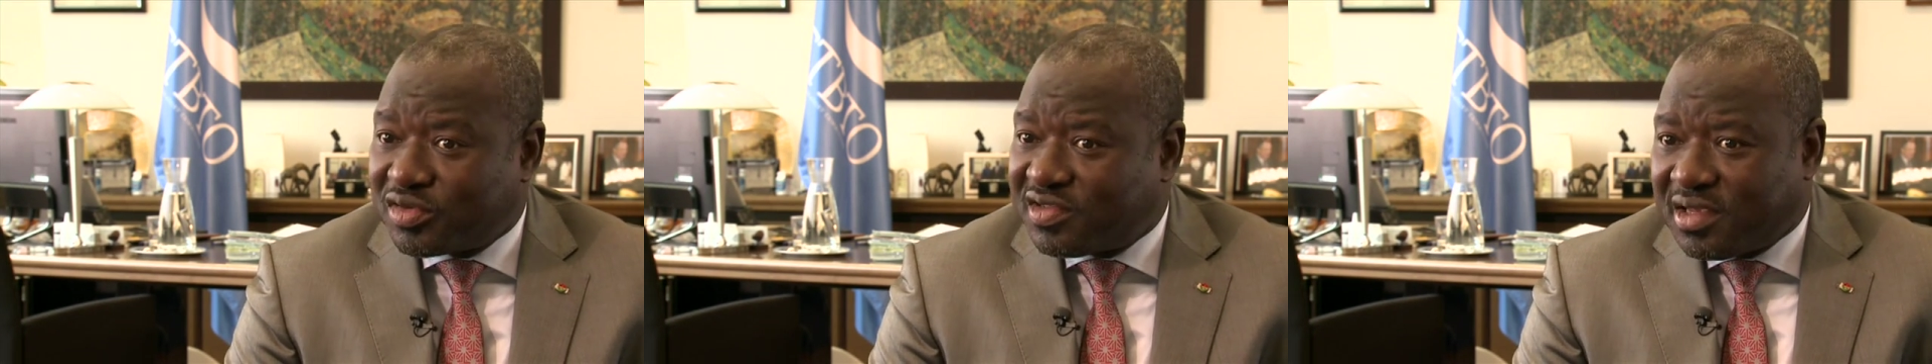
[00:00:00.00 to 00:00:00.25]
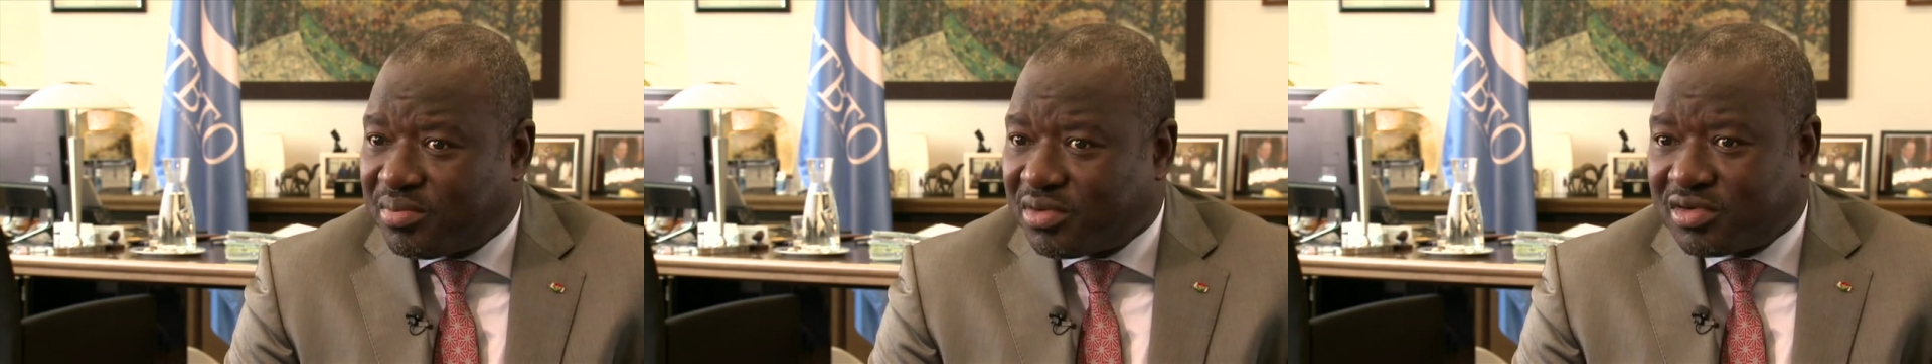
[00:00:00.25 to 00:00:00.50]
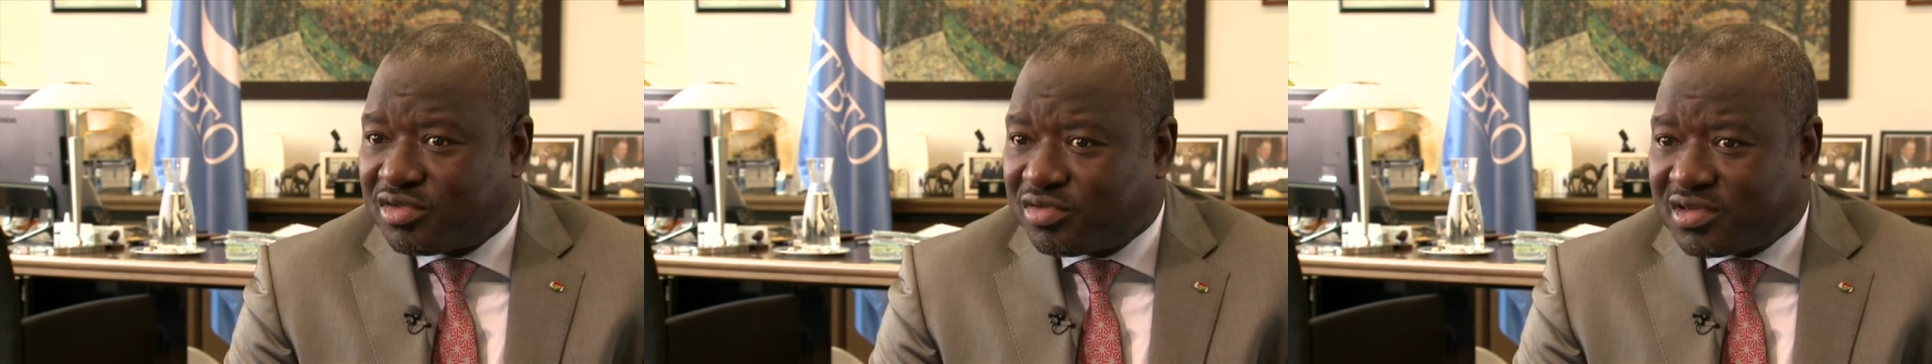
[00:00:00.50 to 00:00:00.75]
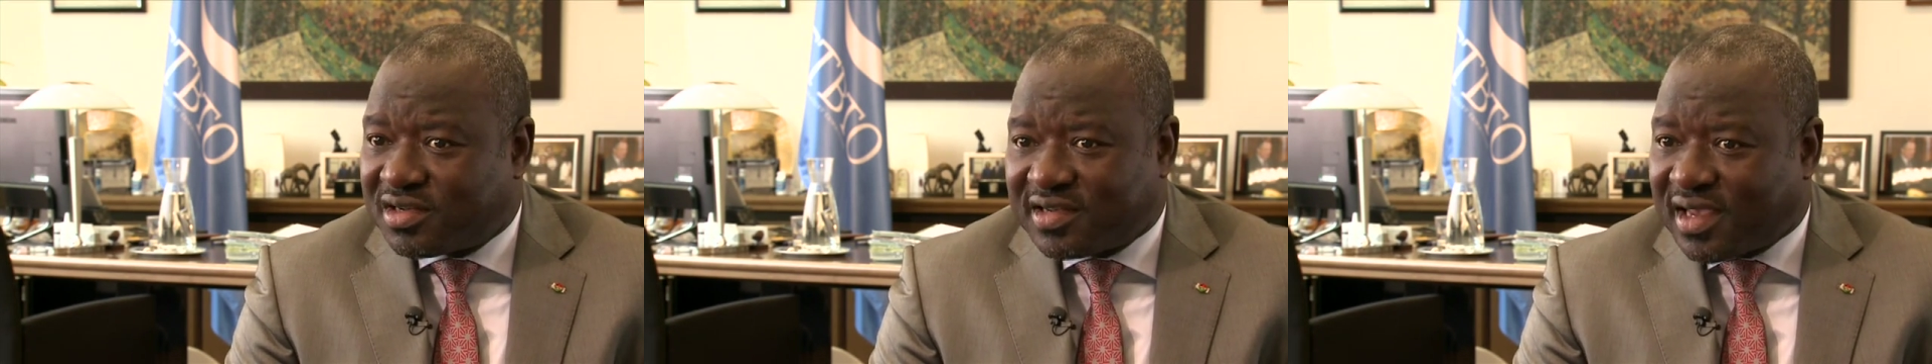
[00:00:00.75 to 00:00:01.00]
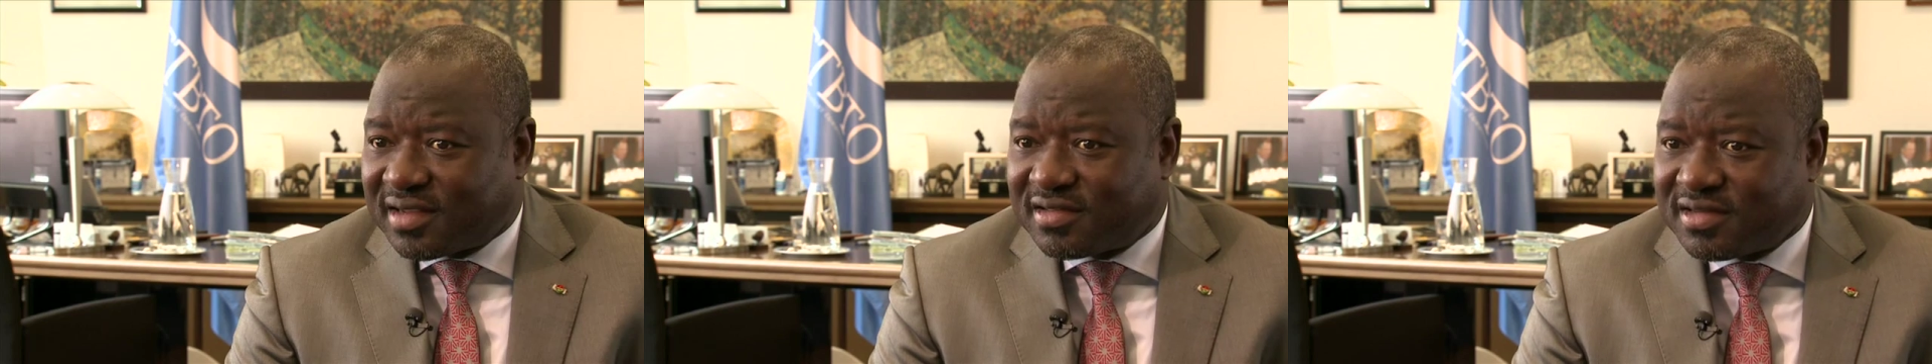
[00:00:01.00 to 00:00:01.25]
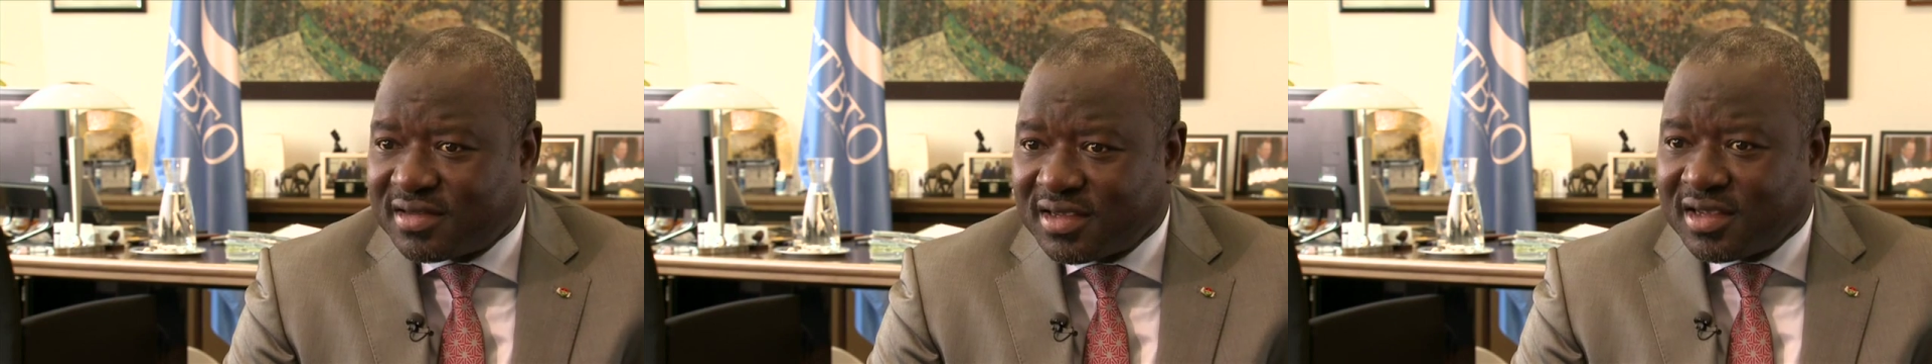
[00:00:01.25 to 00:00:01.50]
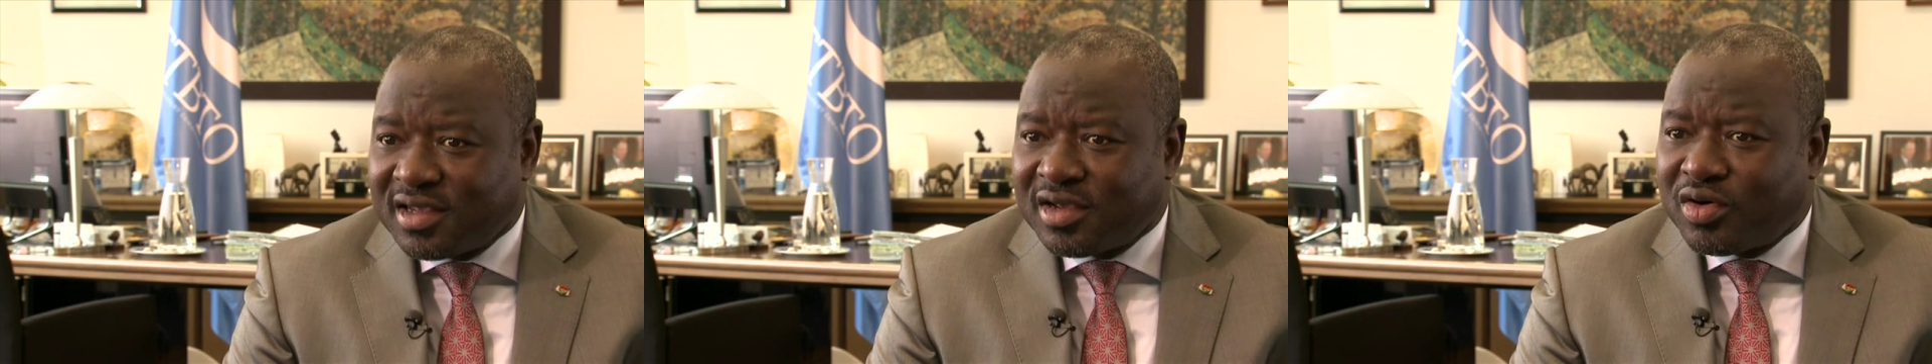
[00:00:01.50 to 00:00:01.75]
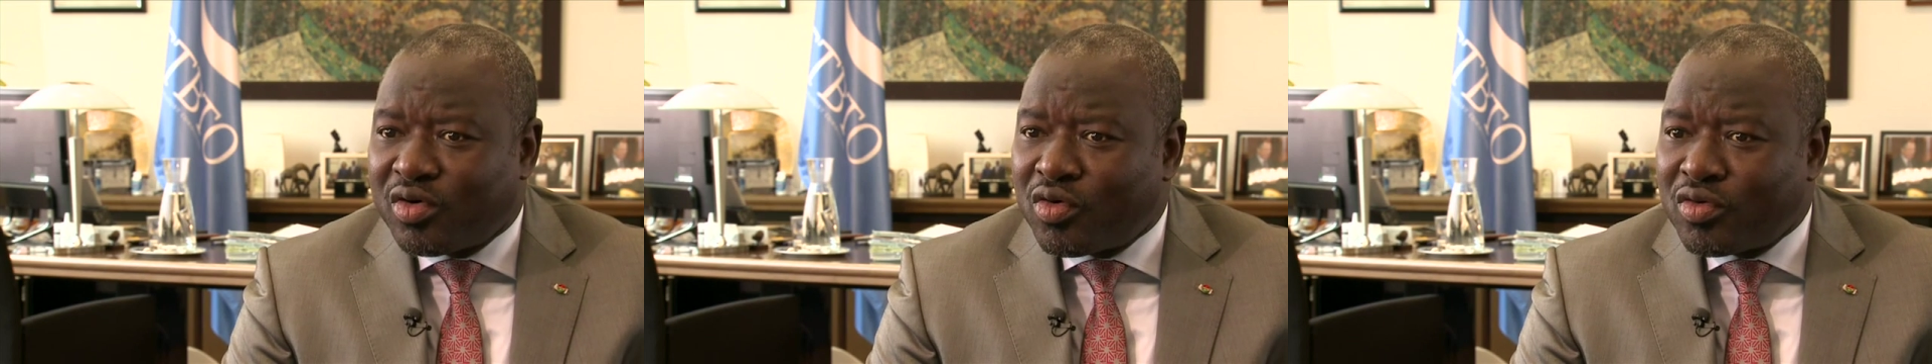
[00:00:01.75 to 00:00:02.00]
was able to detect
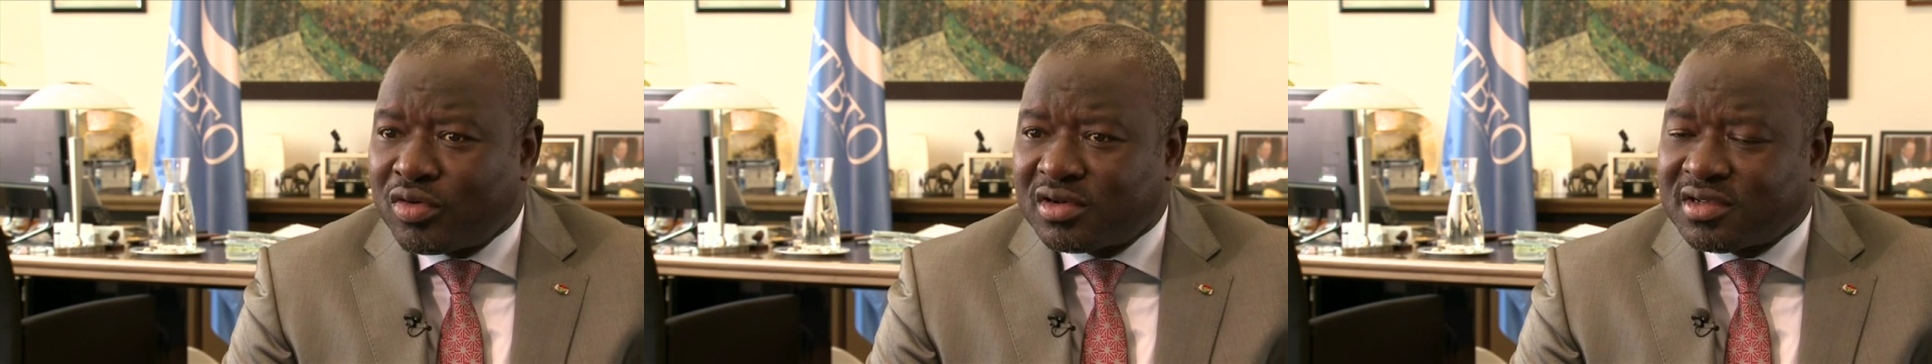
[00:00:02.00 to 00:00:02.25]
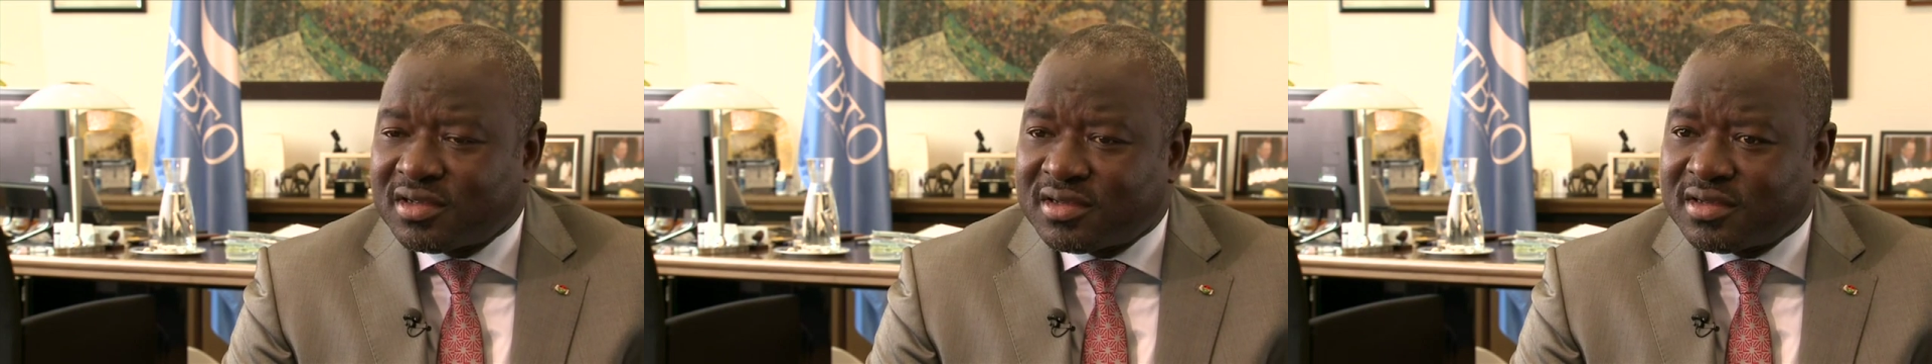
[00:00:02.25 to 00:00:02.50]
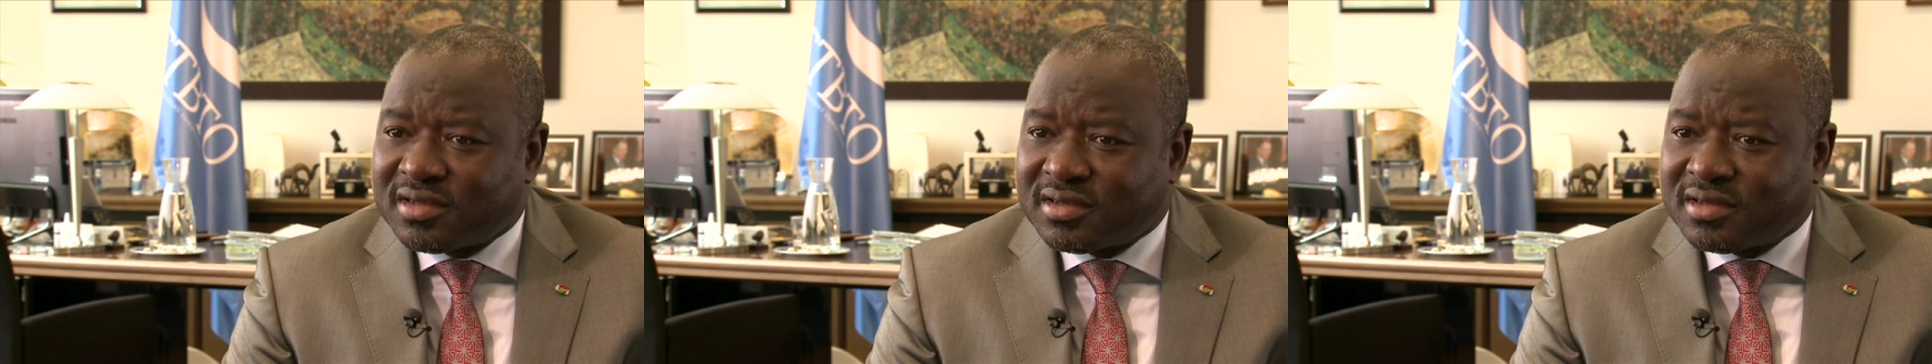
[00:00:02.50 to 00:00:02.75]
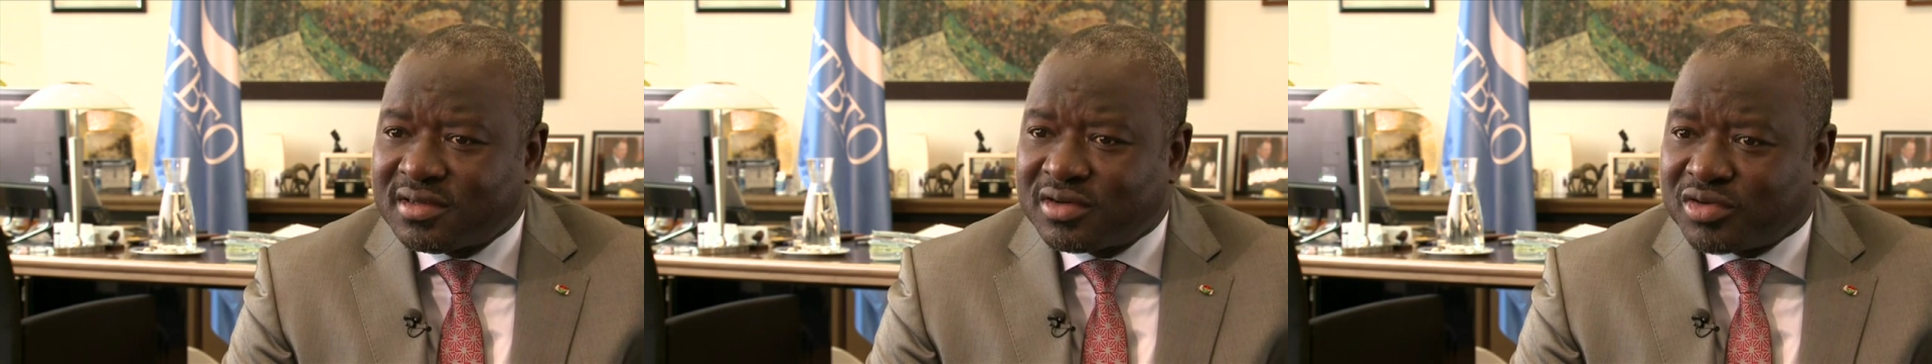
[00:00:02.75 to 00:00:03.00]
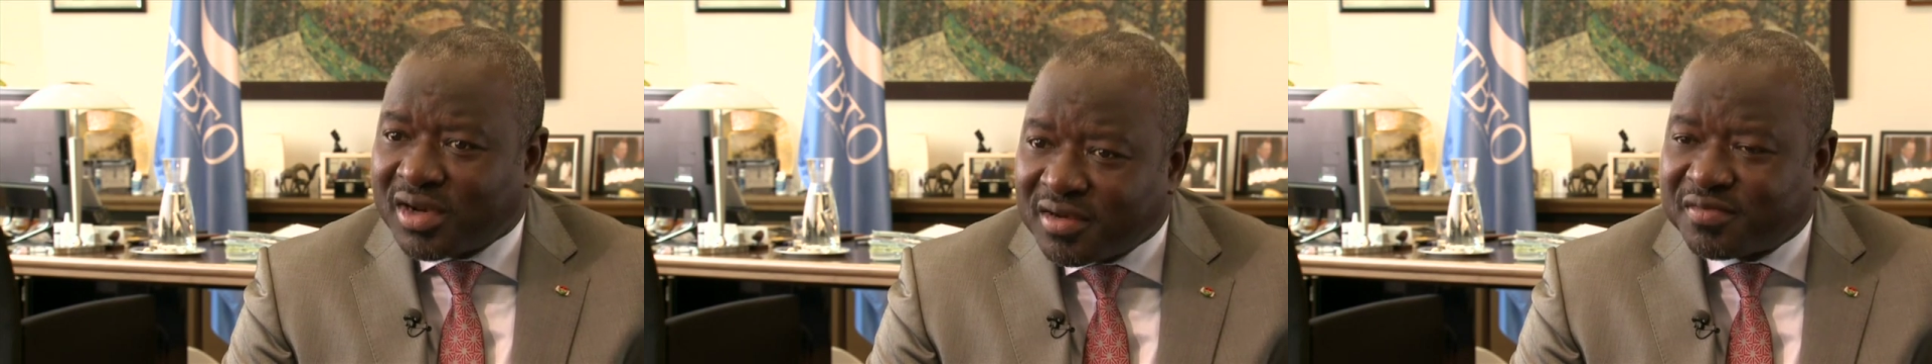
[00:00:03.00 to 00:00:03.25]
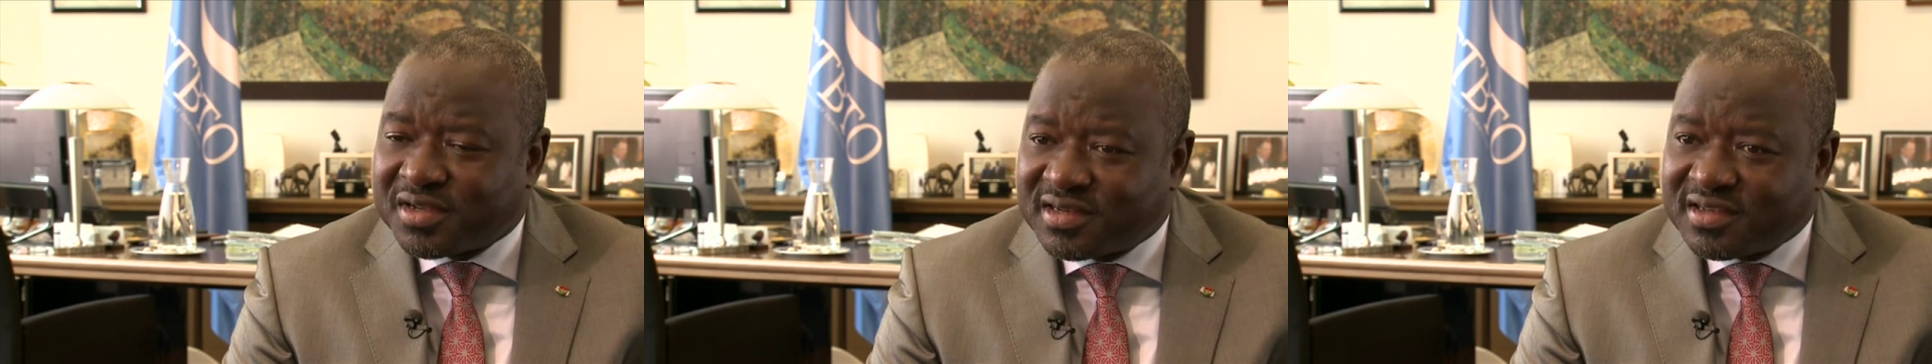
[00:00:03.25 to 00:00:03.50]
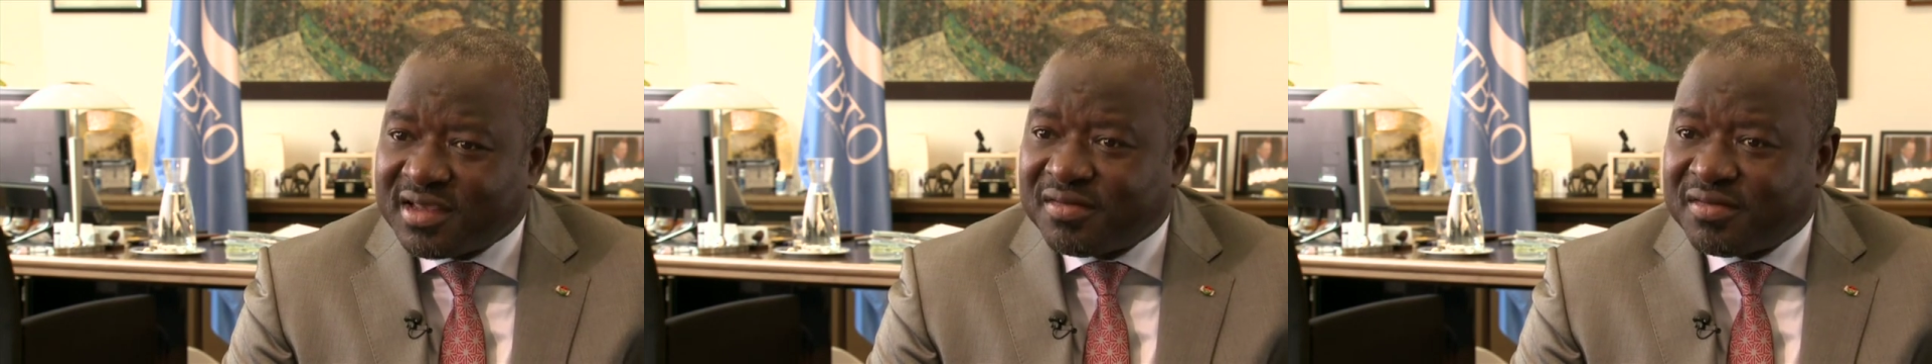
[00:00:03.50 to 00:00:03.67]
all the relevant